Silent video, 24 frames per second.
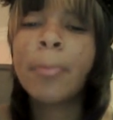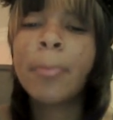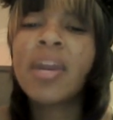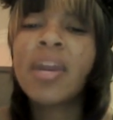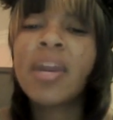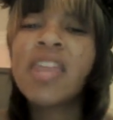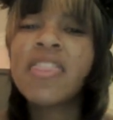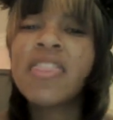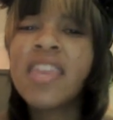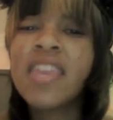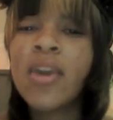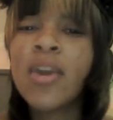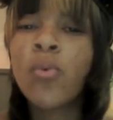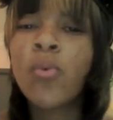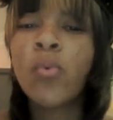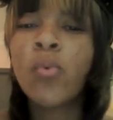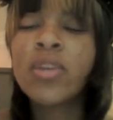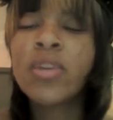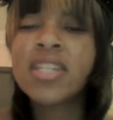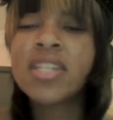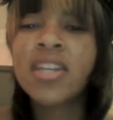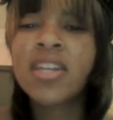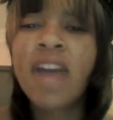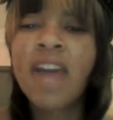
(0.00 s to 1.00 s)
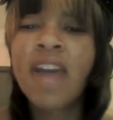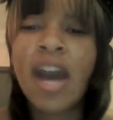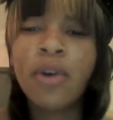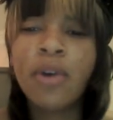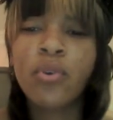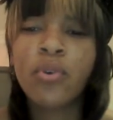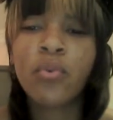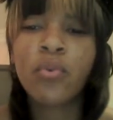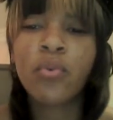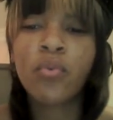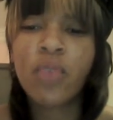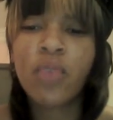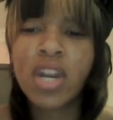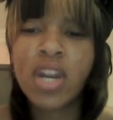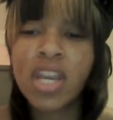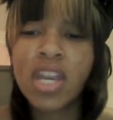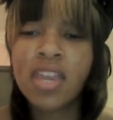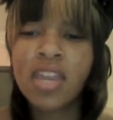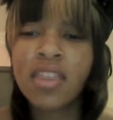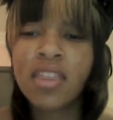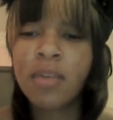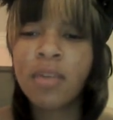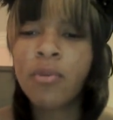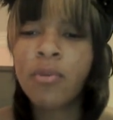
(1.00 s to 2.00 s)
But I think once they're out and
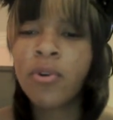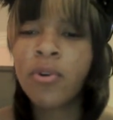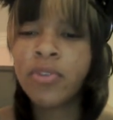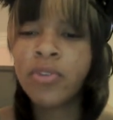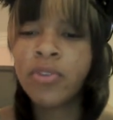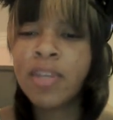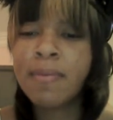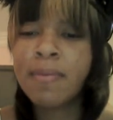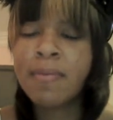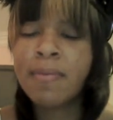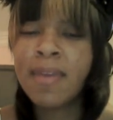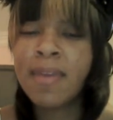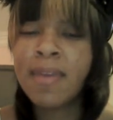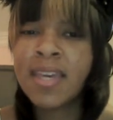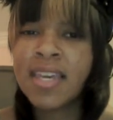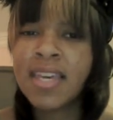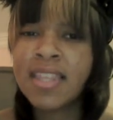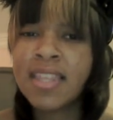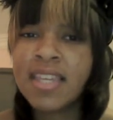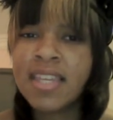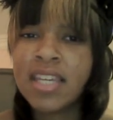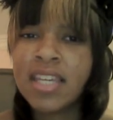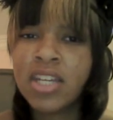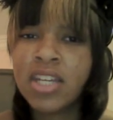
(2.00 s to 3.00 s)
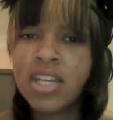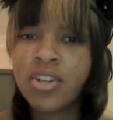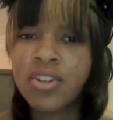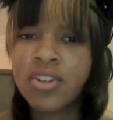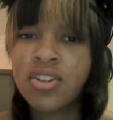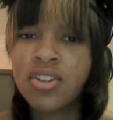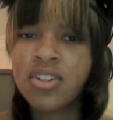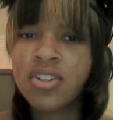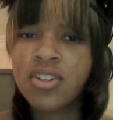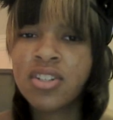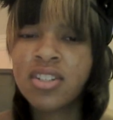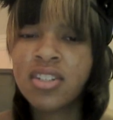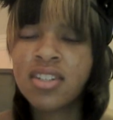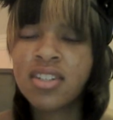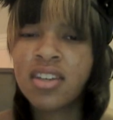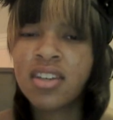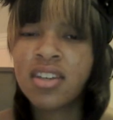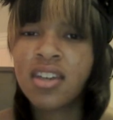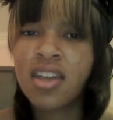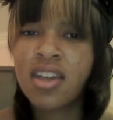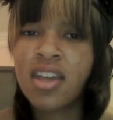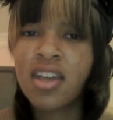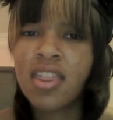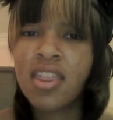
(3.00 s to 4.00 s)
running, they will only be making the ears
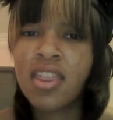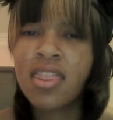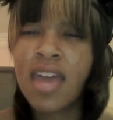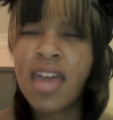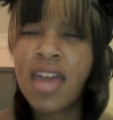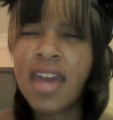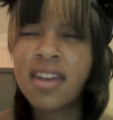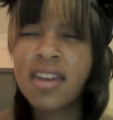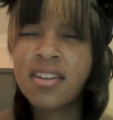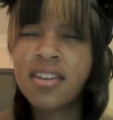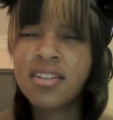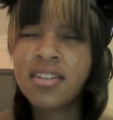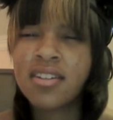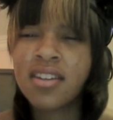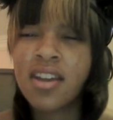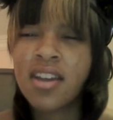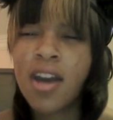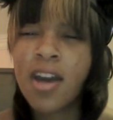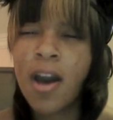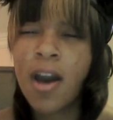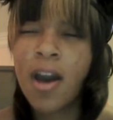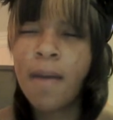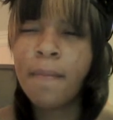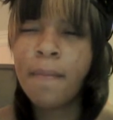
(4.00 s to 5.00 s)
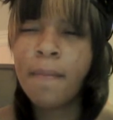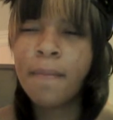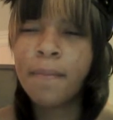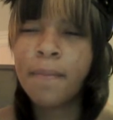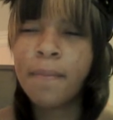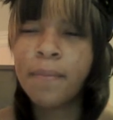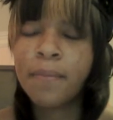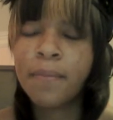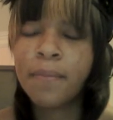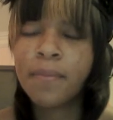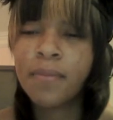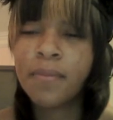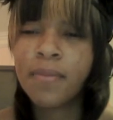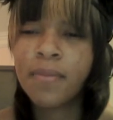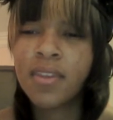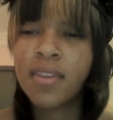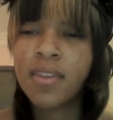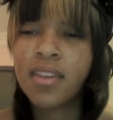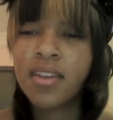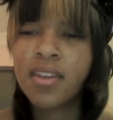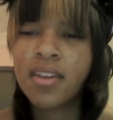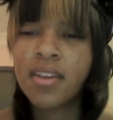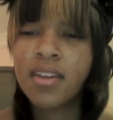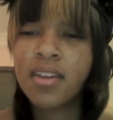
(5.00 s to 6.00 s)
that come
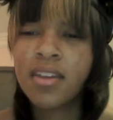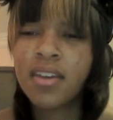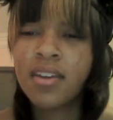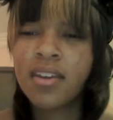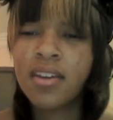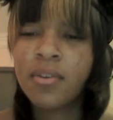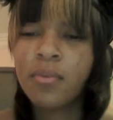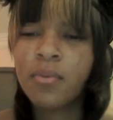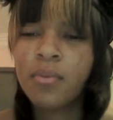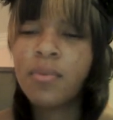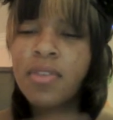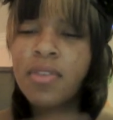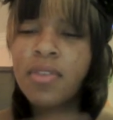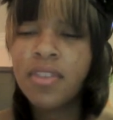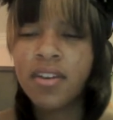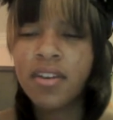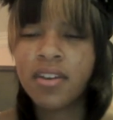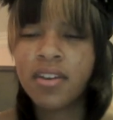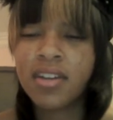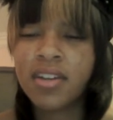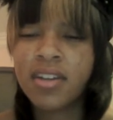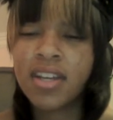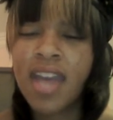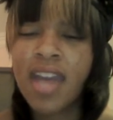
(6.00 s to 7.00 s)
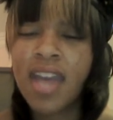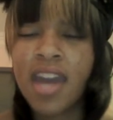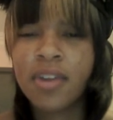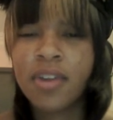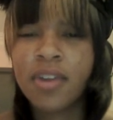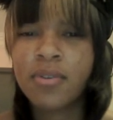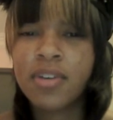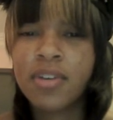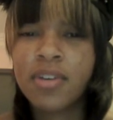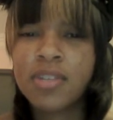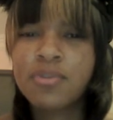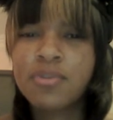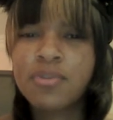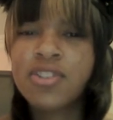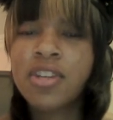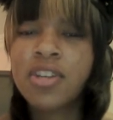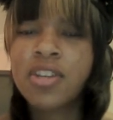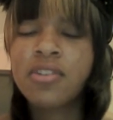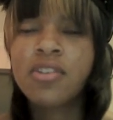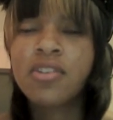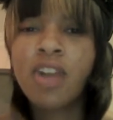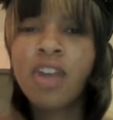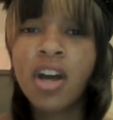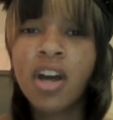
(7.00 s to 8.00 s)
with the categories, which
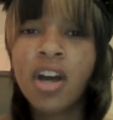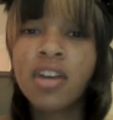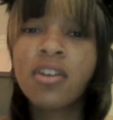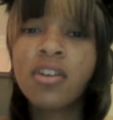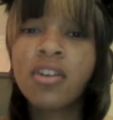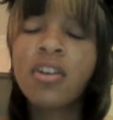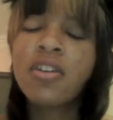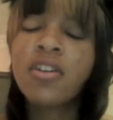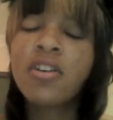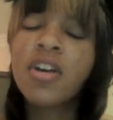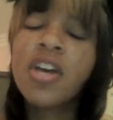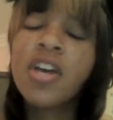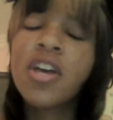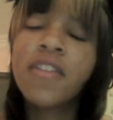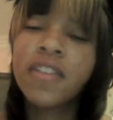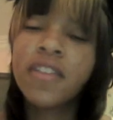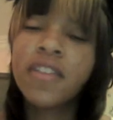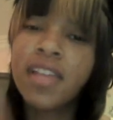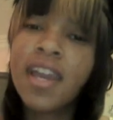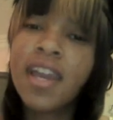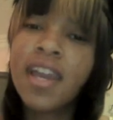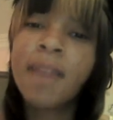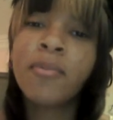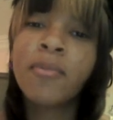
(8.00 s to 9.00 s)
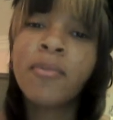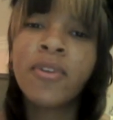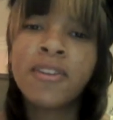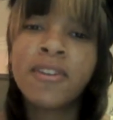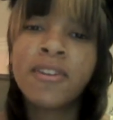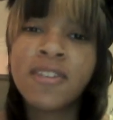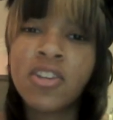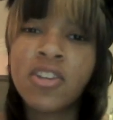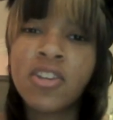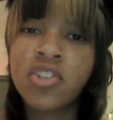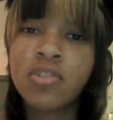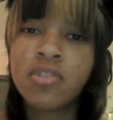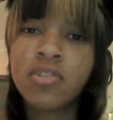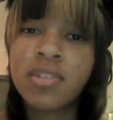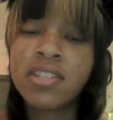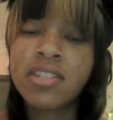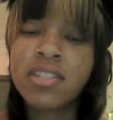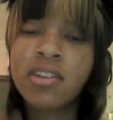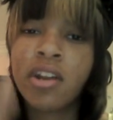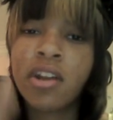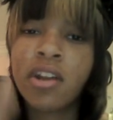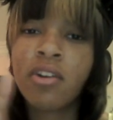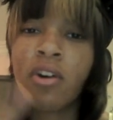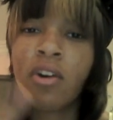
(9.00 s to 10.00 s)
they're not all. The link I'm going to send you
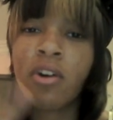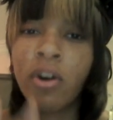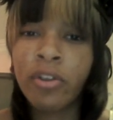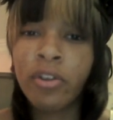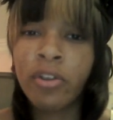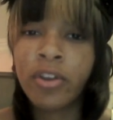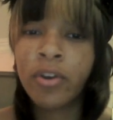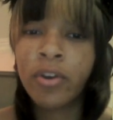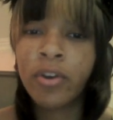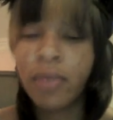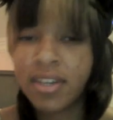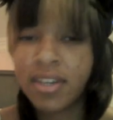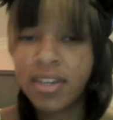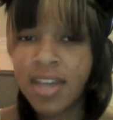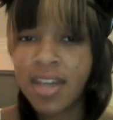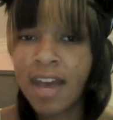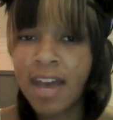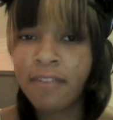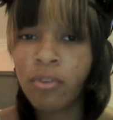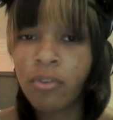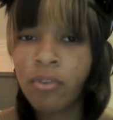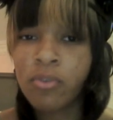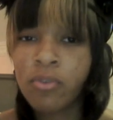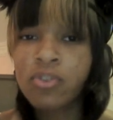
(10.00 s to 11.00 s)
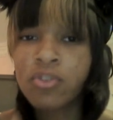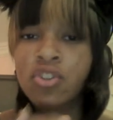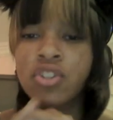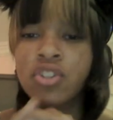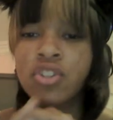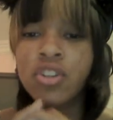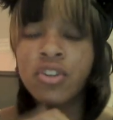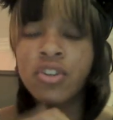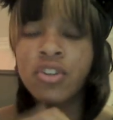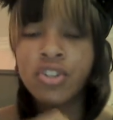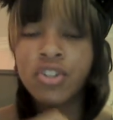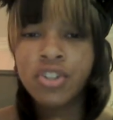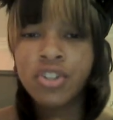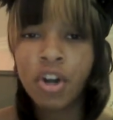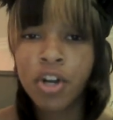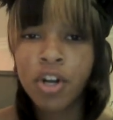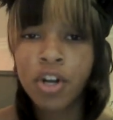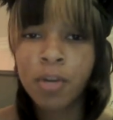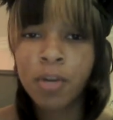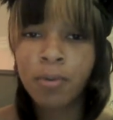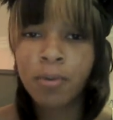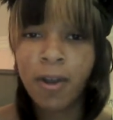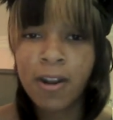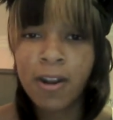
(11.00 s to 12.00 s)
is not all they're going to have. Those are just their
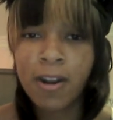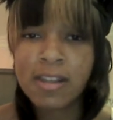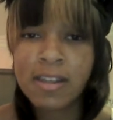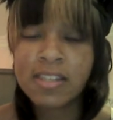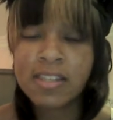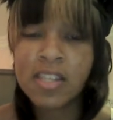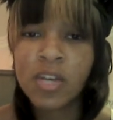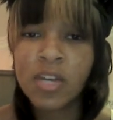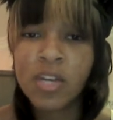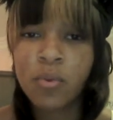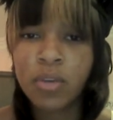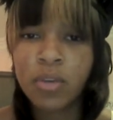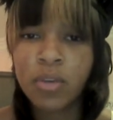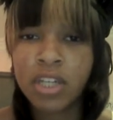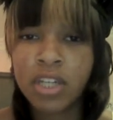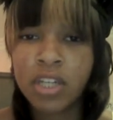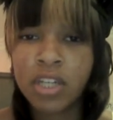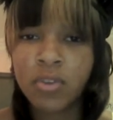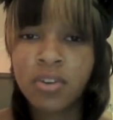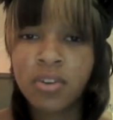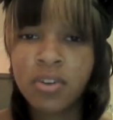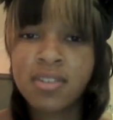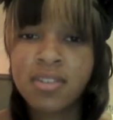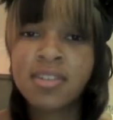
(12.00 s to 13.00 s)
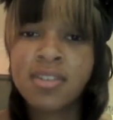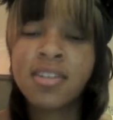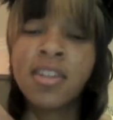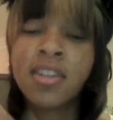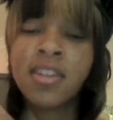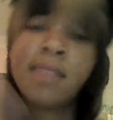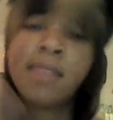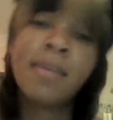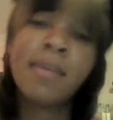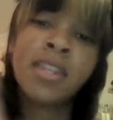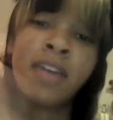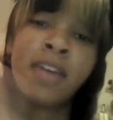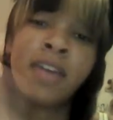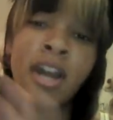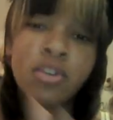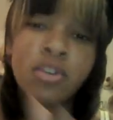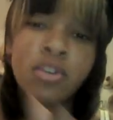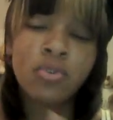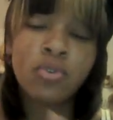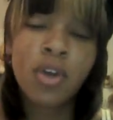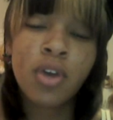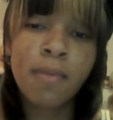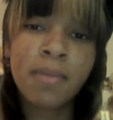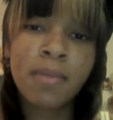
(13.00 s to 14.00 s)
starter products that they're working towards until they make their
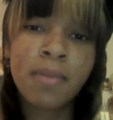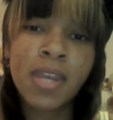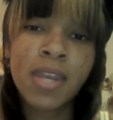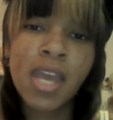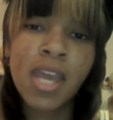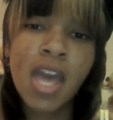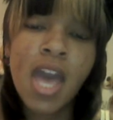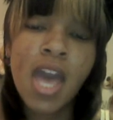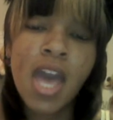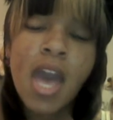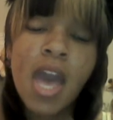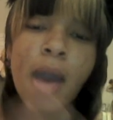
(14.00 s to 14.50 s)
actual company.